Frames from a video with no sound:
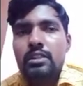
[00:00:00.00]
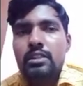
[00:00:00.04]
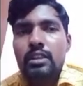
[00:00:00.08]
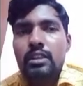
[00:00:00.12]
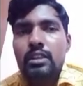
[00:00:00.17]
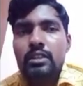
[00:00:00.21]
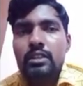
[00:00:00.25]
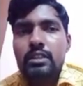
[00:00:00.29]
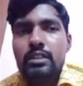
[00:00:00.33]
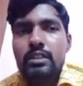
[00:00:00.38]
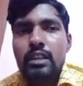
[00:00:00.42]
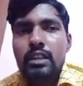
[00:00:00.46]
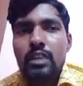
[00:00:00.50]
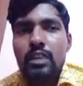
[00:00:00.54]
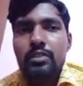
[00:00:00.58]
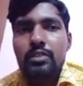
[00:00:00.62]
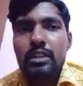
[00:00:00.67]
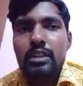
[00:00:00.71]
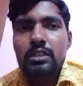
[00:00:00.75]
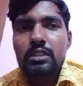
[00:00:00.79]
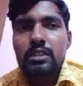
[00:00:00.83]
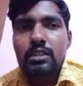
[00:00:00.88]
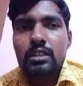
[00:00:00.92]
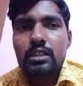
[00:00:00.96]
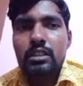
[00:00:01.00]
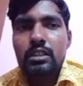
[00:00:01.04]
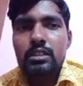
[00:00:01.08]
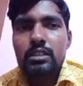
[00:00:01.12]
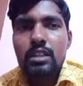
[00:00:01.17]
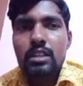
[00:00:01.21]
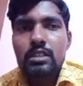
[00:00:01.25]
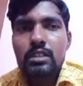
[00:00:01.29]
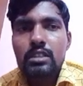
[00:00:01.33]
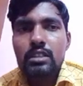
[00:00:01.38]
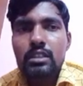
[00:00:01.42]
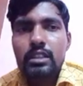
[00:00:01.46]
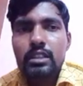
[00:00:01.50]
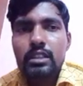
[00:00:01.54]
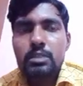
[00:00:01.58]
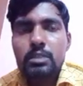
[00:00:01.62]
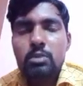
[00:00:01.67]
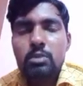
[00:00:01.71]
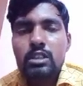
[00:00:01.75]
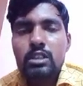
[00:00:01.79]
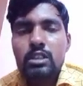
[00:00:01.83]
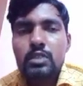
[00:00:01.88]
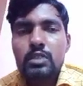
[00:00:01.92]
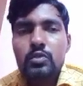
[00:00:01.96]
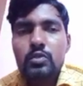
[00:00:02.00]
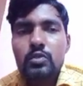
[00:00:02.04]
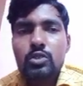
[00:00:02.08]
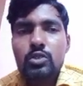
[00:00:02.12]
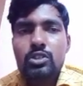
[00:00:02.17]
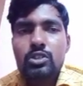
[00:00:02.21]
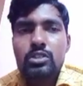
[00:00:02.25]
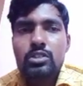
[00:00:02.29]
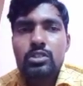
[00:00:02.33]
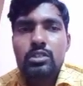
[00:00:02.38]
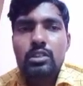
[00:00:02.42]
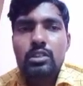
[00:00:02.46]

NDRF National Disaster Response Force